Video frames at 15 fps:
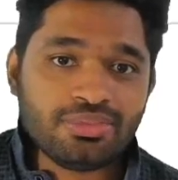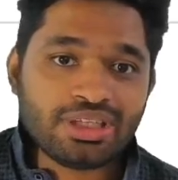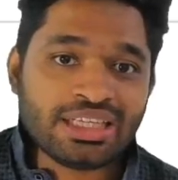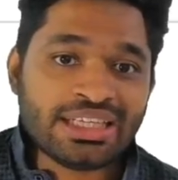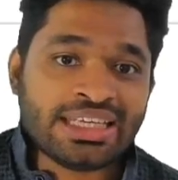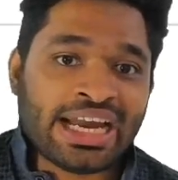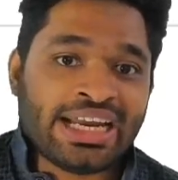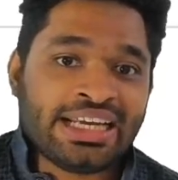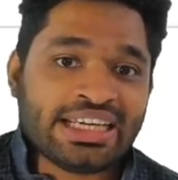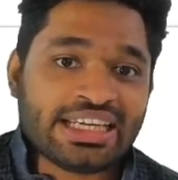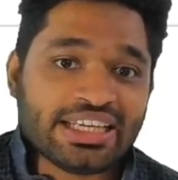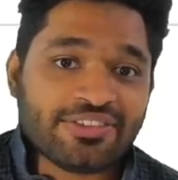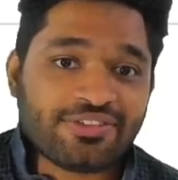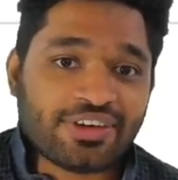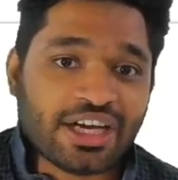
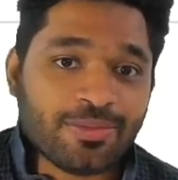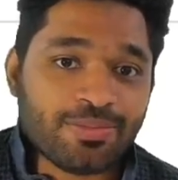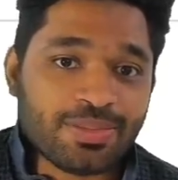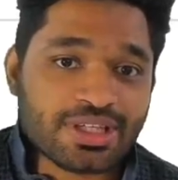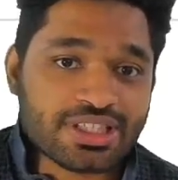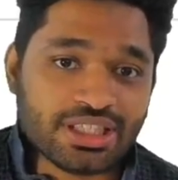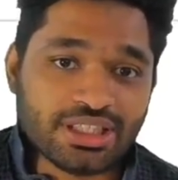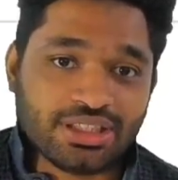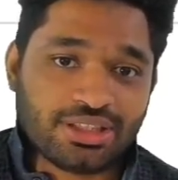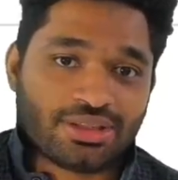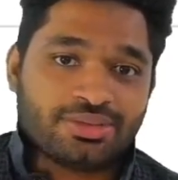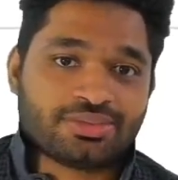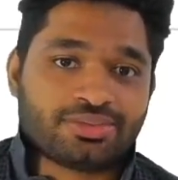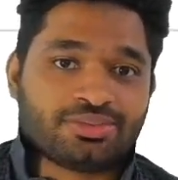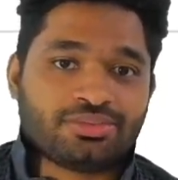95%,
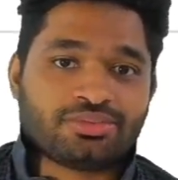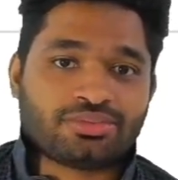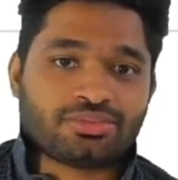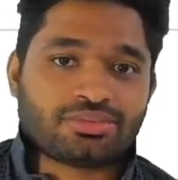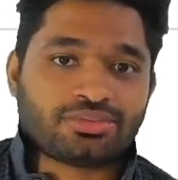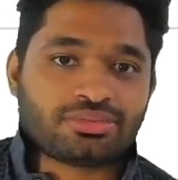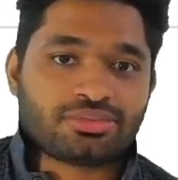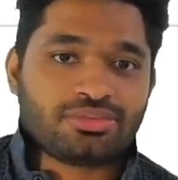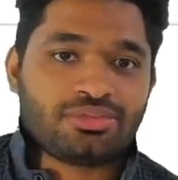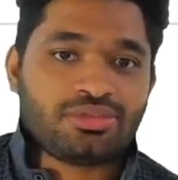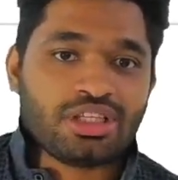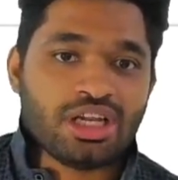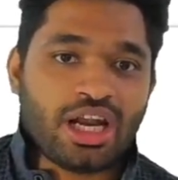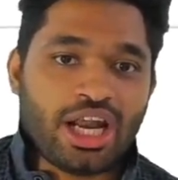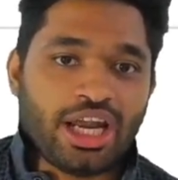
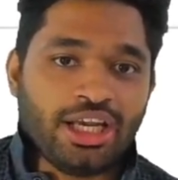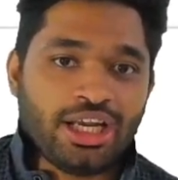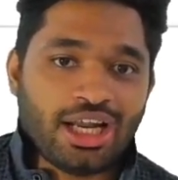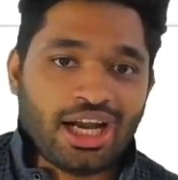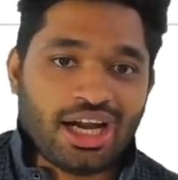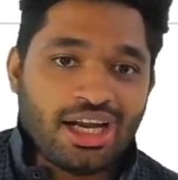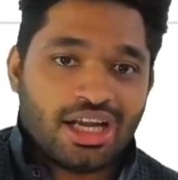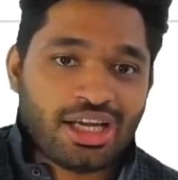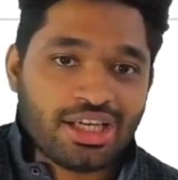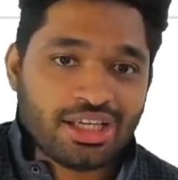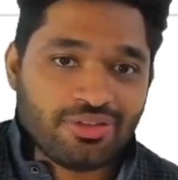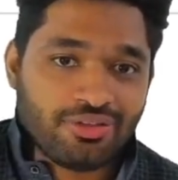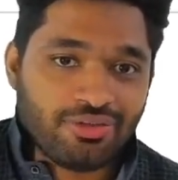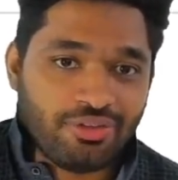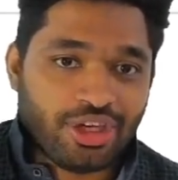right?
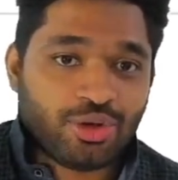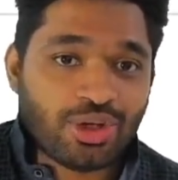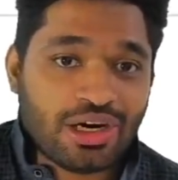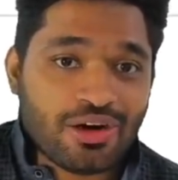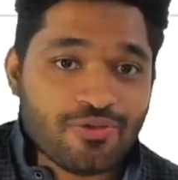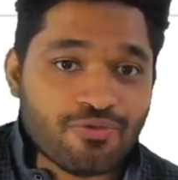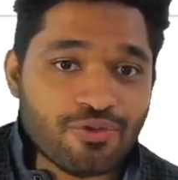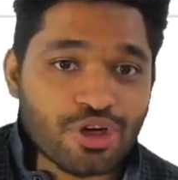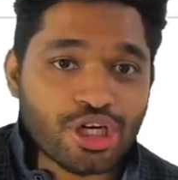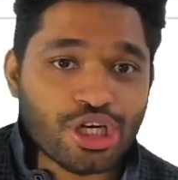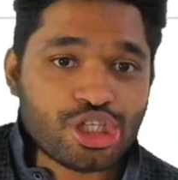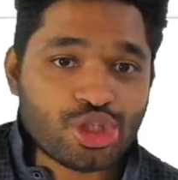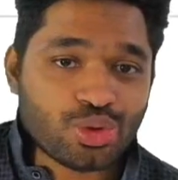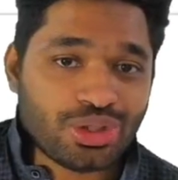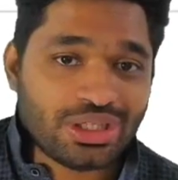When you are
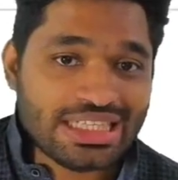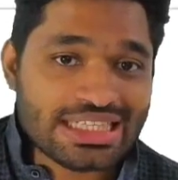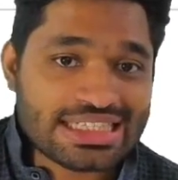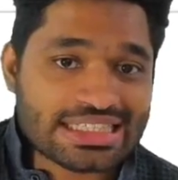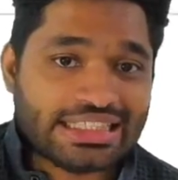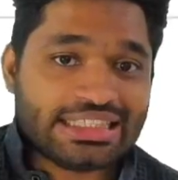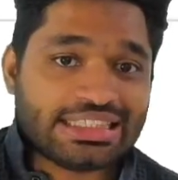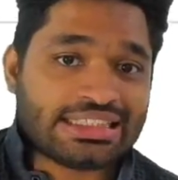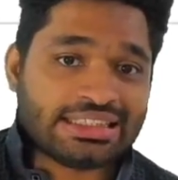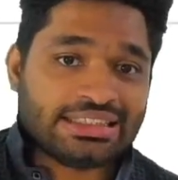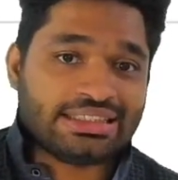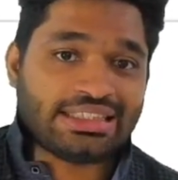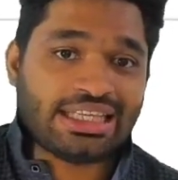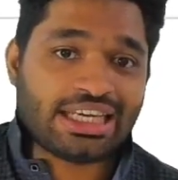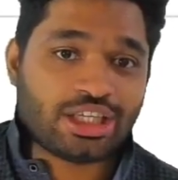virtually certain
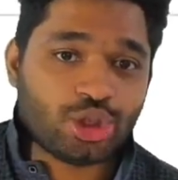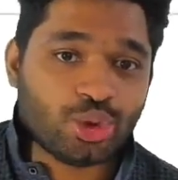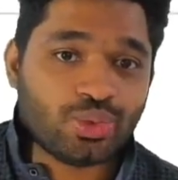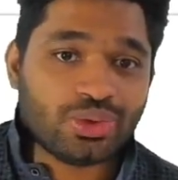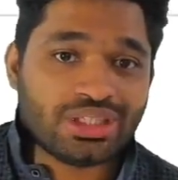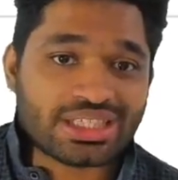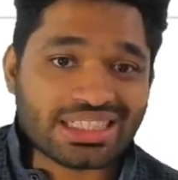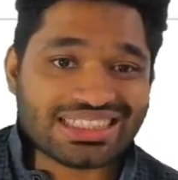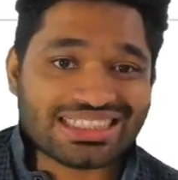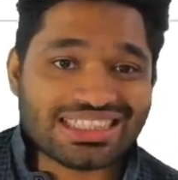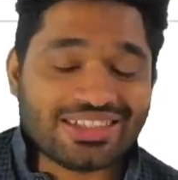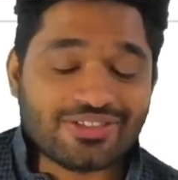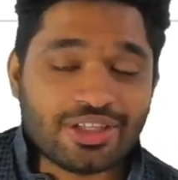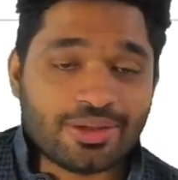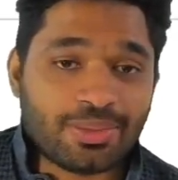that you will
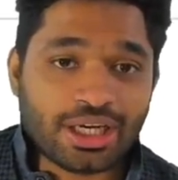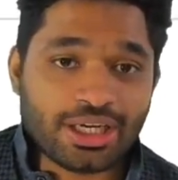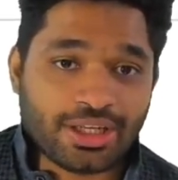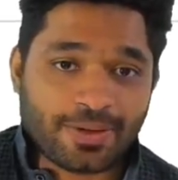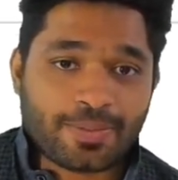receive the money,